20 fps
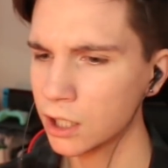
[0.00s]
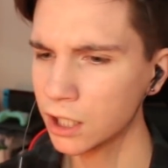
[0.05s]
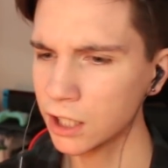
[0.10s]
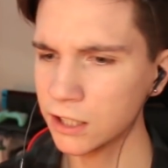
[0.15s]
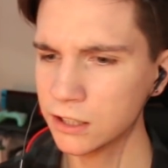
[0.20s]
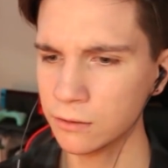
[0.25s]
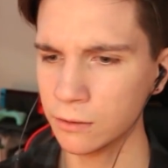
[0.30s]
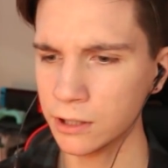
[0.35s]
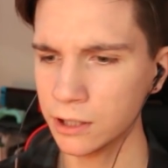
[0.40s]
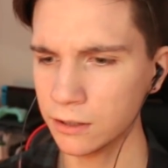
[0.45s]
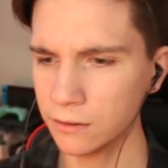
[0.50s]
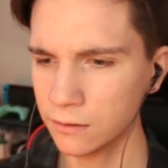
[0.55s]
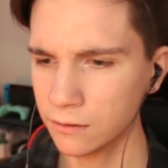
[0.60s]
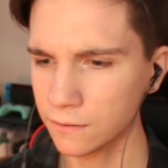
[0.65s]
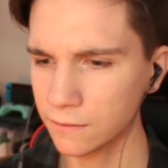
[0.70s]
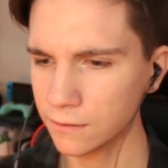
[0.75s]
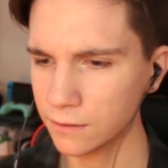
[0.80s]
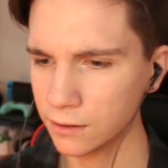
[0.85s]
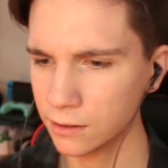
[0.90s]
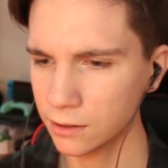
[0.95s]
He's
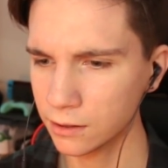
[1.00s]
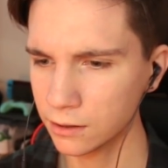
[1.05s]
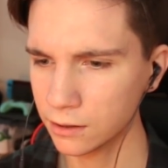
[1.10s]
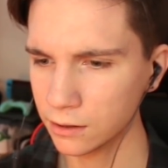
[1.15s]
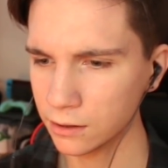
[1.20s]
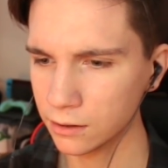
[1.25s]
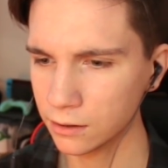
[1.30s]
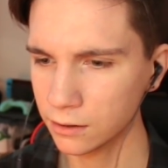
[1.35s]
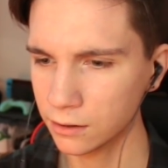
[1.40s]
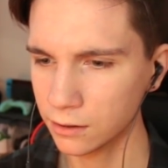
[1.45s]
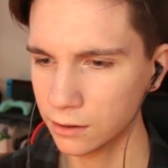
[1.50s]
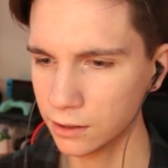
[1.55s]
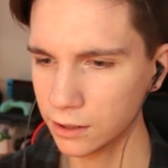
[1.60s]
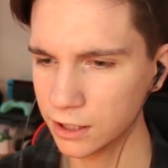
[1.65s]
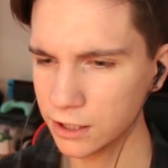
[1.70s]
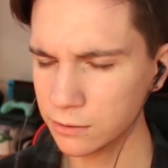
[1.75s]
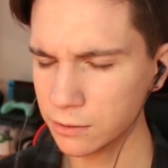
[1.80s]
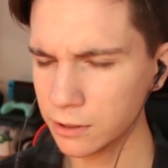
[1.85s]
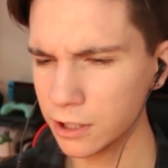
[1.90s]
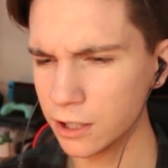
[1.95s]

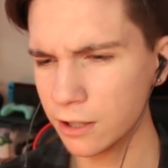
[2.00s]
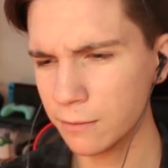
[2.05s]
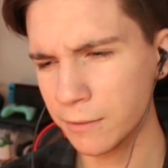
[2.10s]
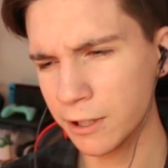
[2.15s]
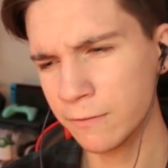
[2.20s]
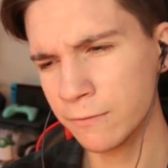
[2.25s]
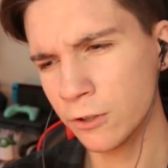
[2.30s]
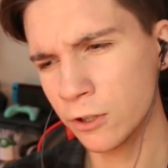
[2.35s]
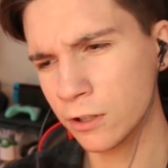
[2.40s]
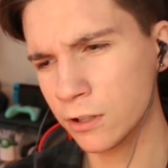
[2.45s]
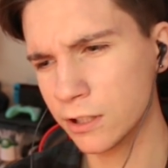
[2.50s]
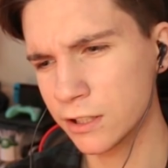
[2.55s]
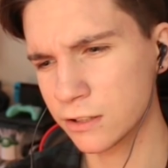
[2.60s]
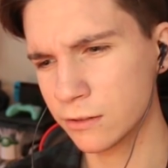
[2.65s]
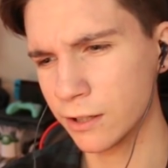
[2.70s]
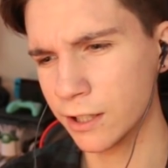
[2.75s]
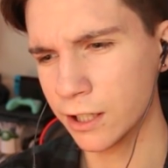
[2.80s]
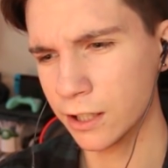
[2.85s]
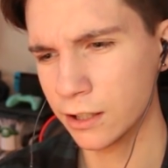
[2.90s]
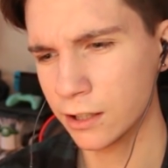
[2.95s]
one of the main vocalists,
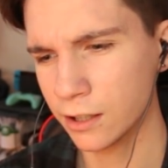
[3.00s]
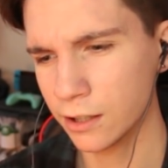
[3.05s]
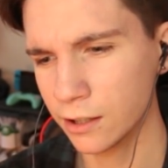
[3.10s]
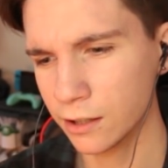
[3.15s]
right?